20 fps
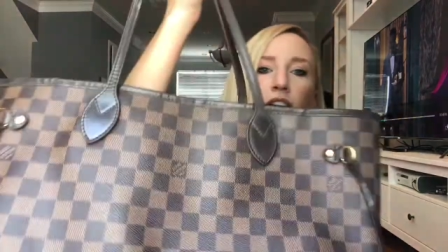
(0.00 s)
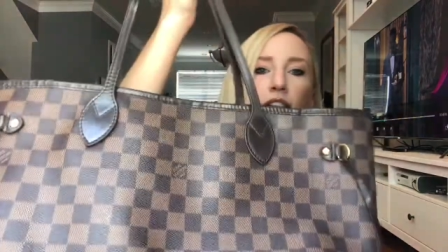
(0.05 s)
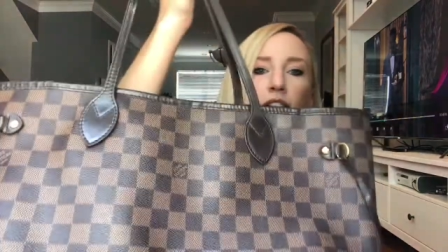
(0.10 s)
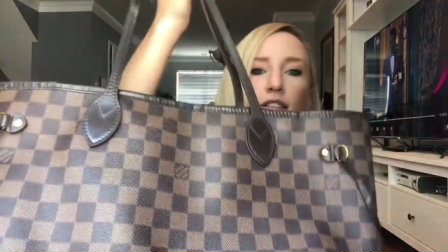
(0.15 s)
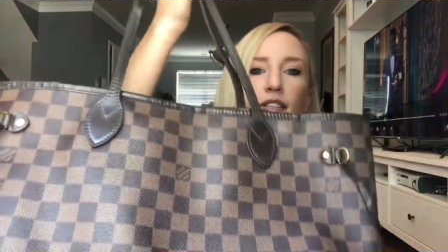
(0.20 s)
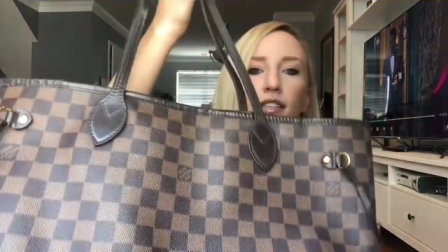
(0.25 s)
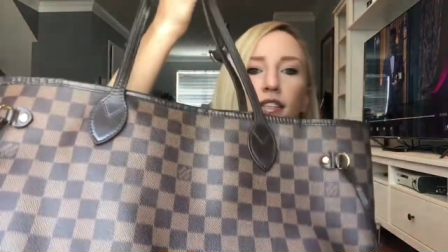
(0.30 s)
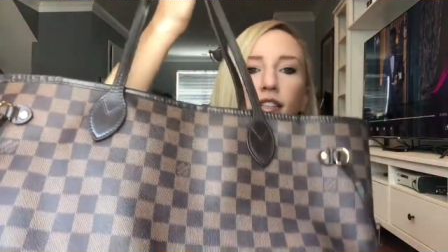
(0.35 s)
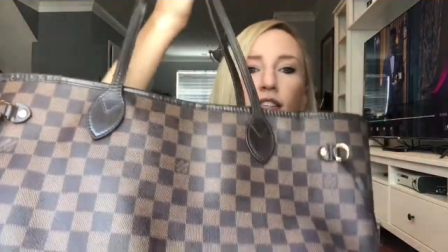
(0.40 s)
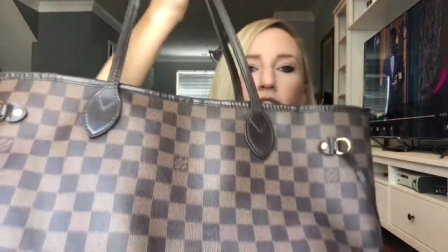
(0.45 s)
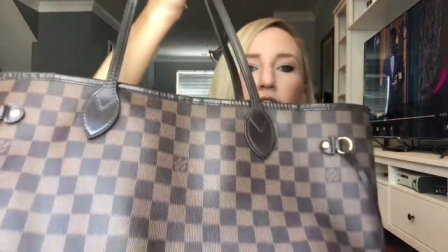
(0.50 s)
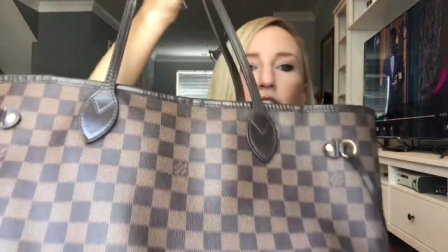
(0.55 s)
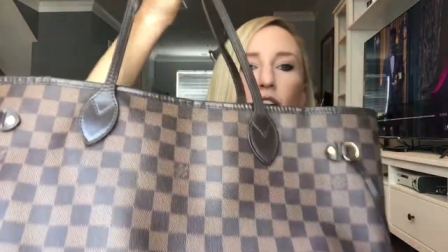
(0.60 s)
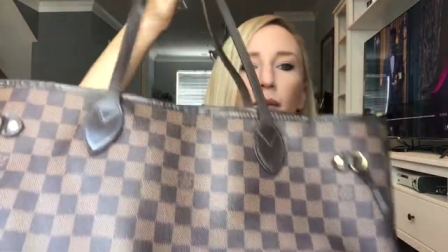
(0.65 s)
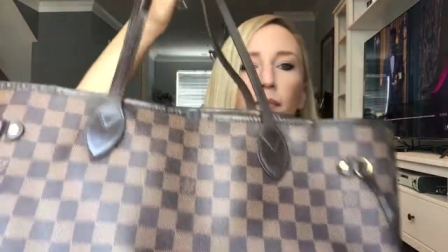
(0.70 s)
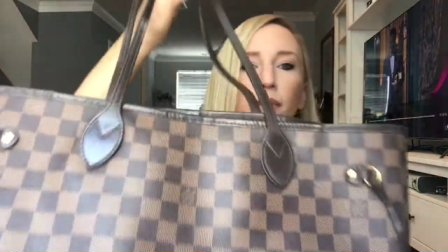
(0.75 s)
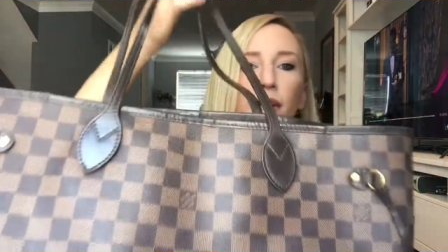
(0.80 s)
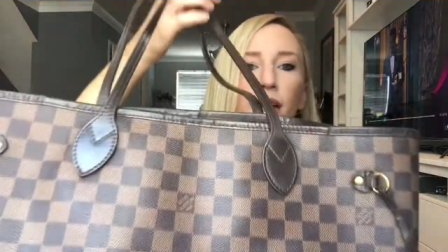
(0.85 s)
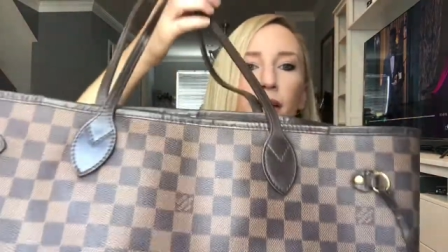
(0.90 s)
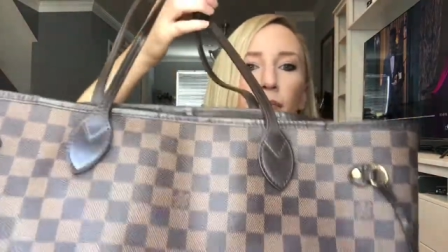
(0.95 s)
this is the
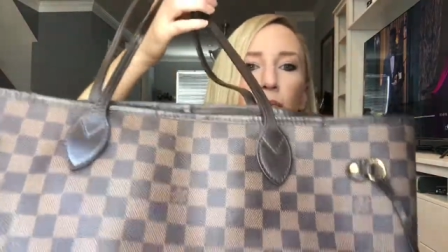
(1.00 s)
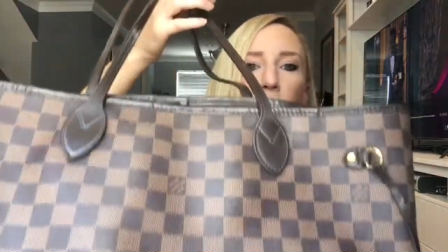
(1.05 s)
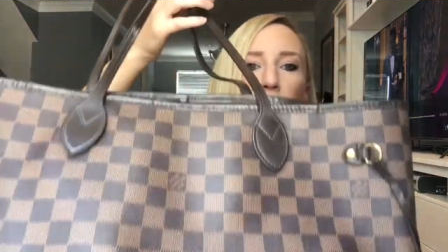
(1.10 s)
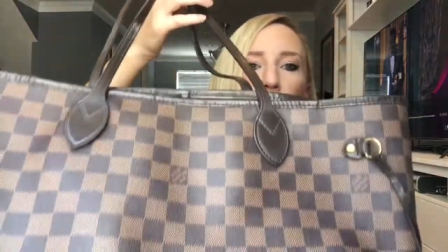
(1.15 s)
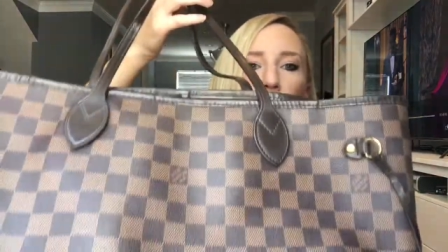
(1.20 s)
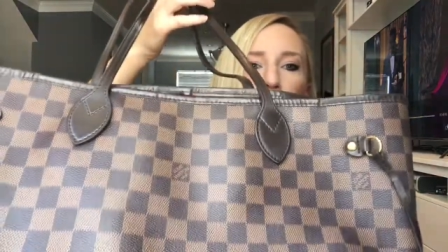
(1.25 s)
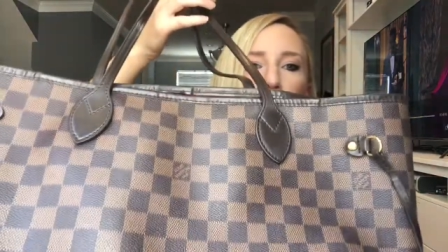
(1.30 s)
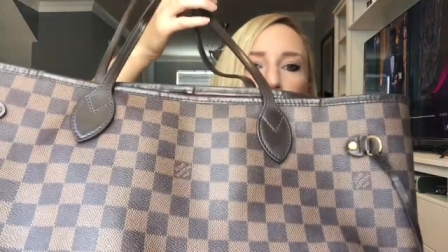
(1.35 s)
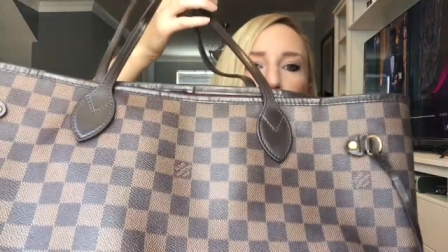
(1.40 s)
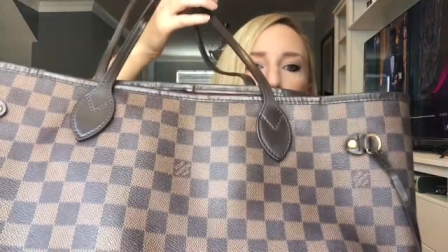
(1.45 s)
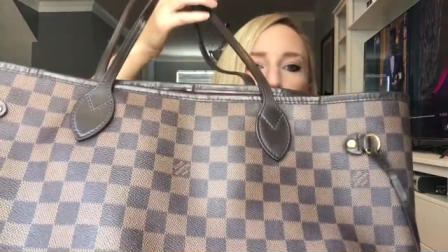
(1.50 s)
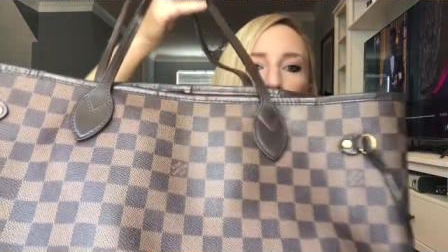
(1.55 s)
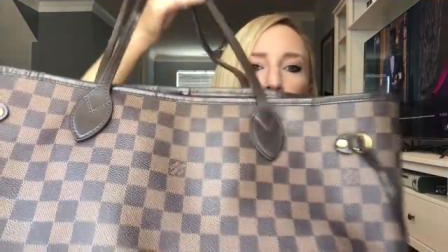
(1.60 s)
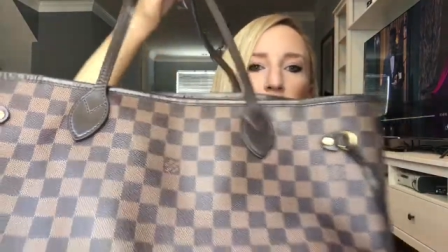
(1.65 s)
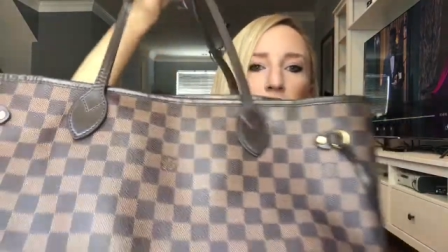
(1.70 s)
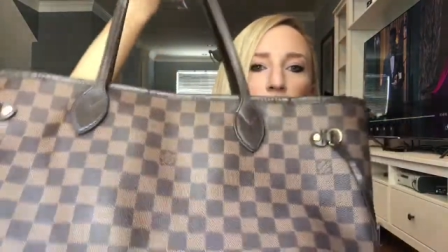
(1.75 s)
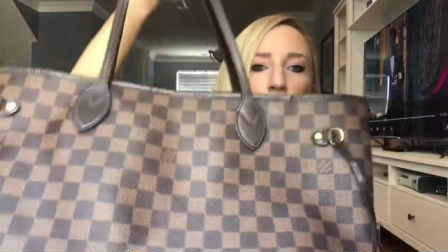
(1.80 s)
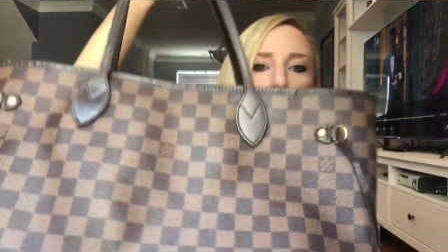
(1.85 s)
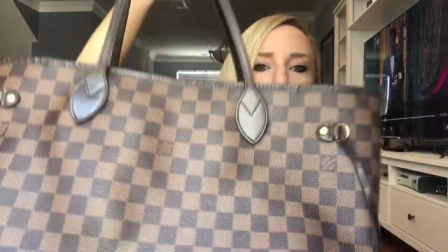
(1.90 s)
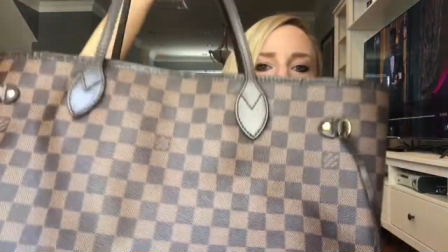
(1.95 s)
Damier print. So it's like
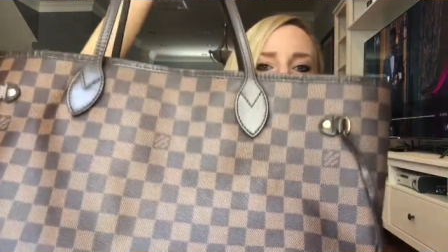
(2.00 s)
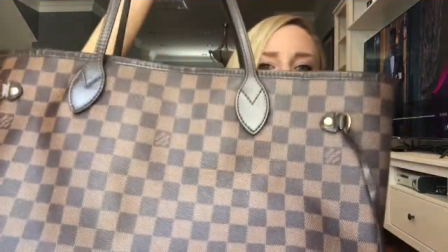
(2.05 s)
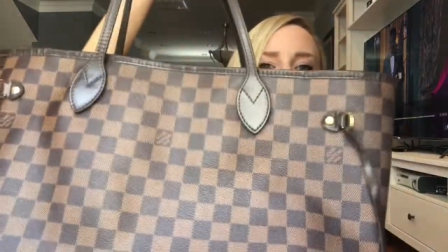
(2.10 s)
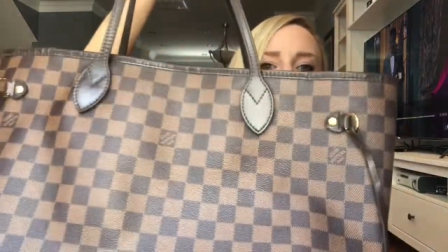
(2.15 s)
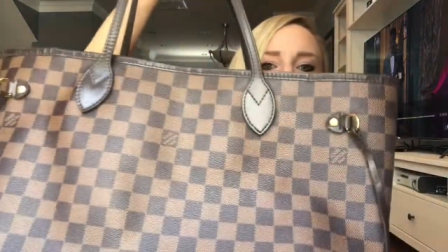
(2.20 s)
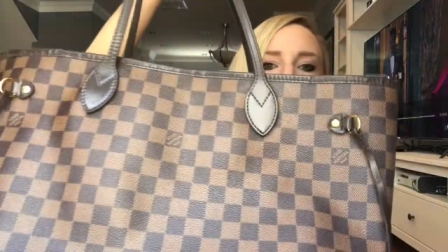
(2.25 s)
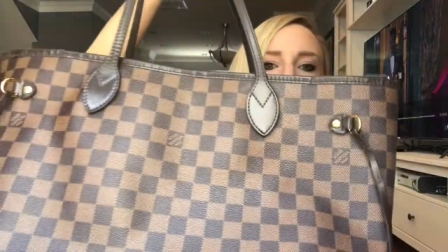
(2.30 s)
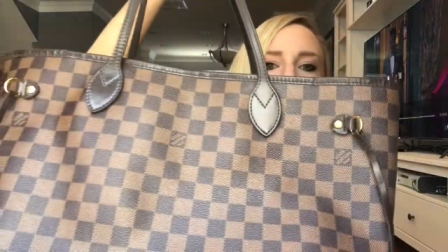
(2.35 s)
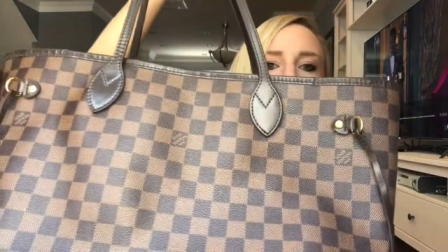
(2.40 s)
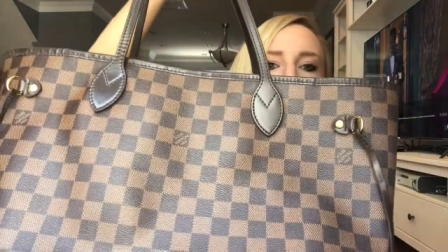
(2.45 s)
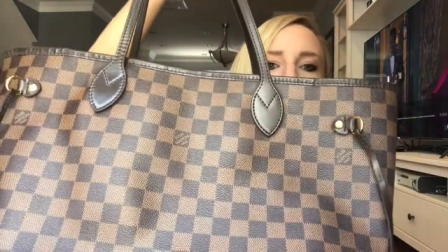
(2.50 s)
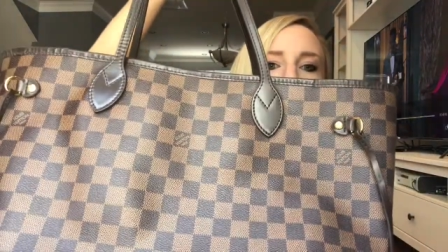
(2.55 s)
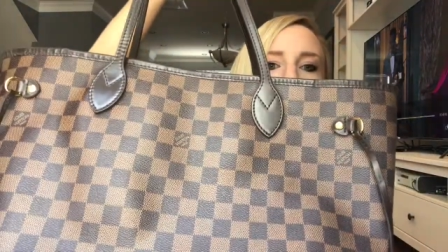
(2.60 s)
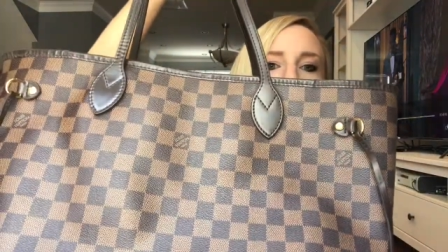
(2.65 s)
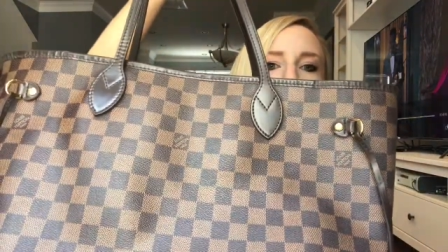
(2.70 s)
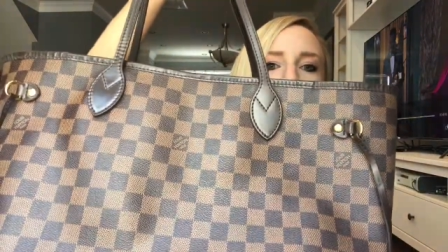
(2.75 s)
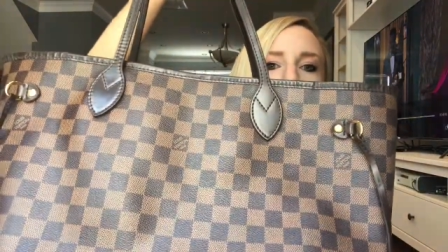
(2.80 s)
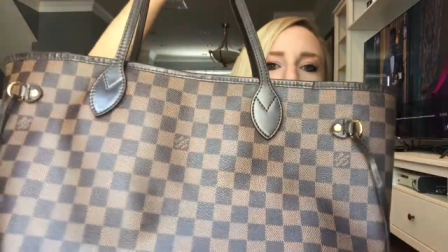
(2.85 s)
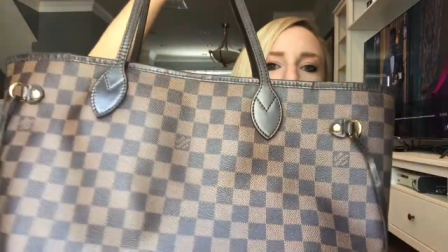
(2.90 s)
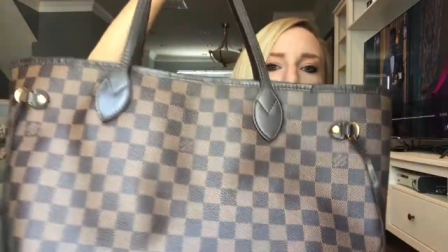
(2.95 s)
a little checkered
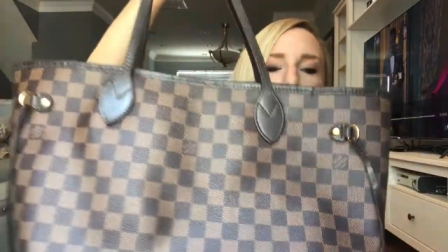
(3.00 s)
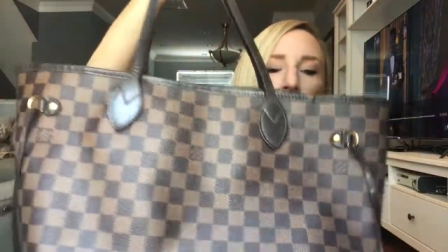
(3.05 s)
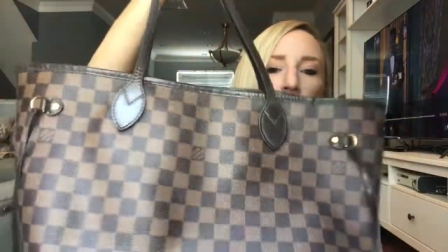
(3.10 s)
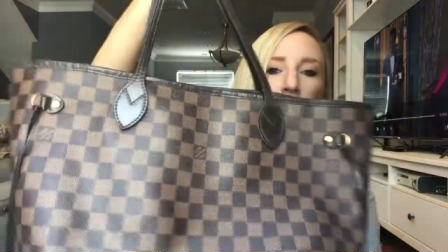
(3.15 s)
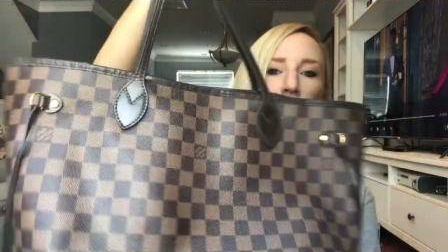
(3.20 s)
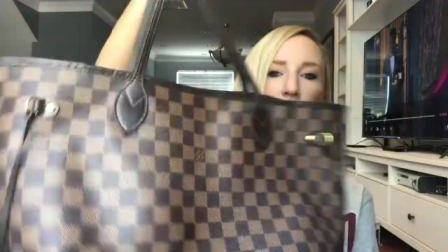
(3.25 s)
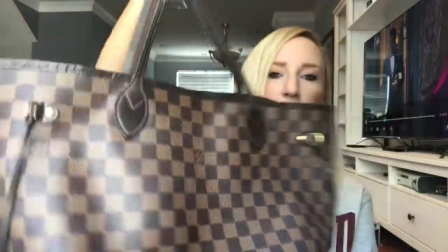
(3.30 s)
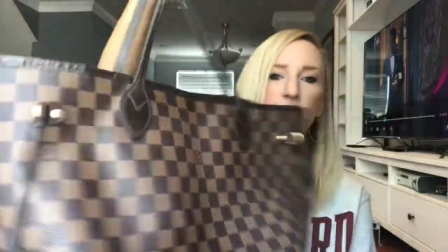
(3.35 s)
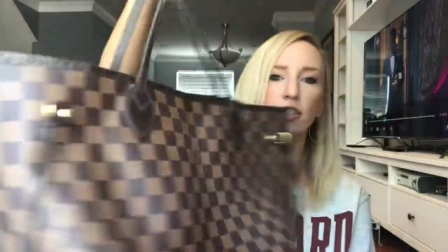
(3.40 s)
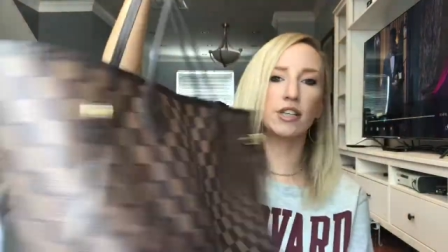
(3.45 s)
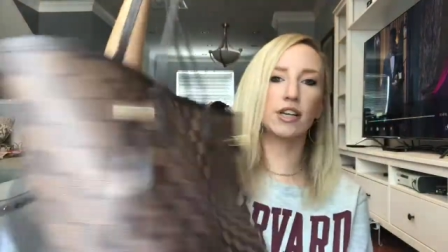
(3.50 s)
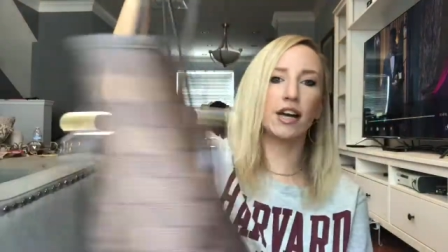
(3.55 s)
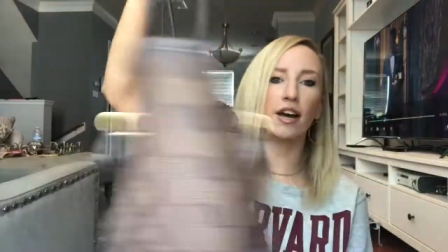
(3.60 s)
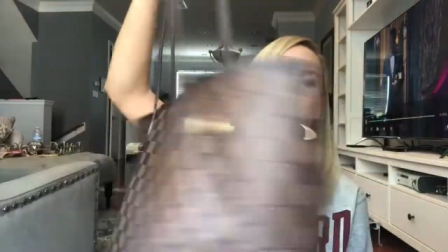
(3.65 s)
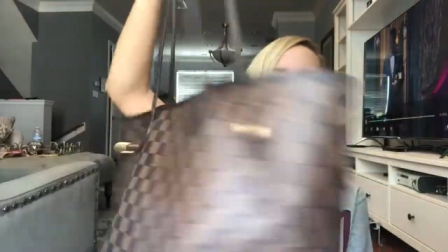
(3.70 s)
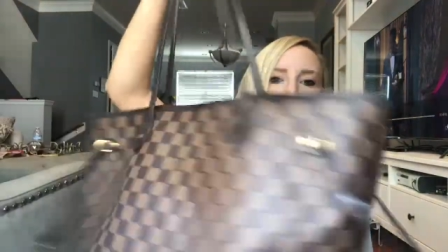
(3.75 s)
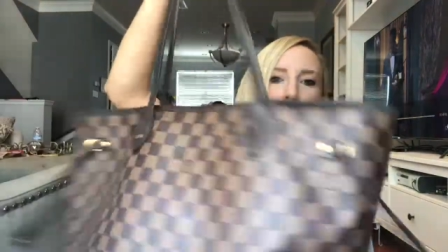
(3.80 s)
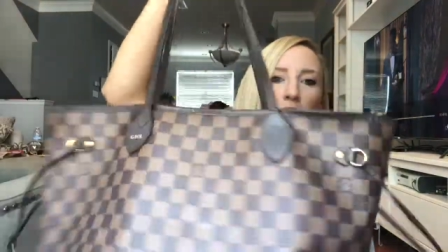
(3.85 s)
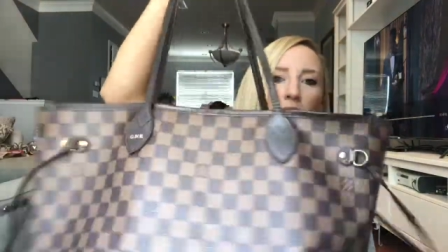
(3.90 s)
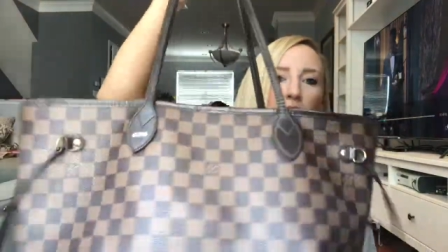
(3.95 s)
print and I actually
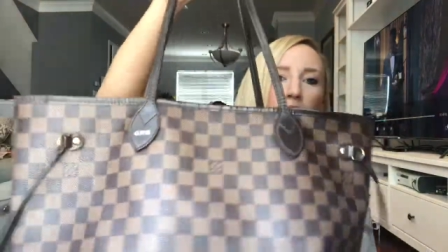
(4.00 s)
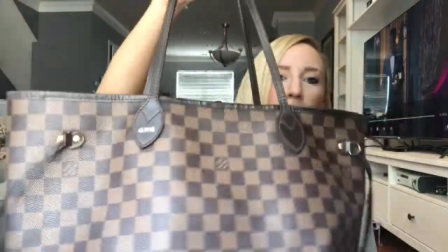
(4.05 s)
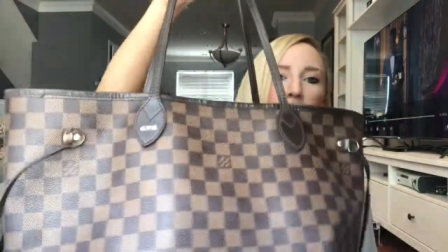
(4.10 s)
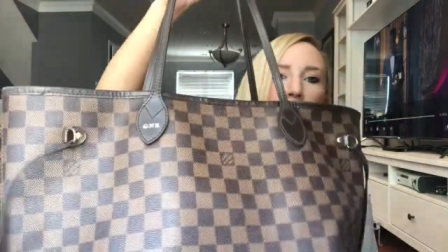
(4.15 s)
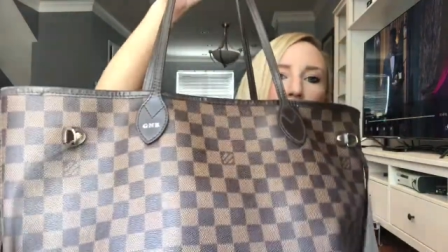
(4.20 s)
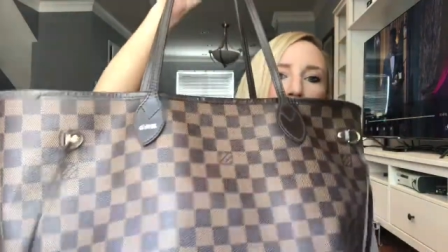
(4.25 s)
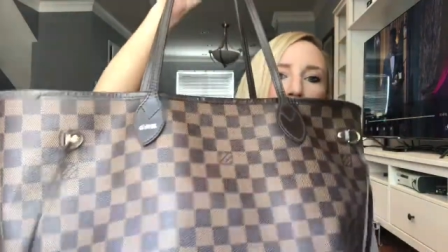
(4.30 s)
have my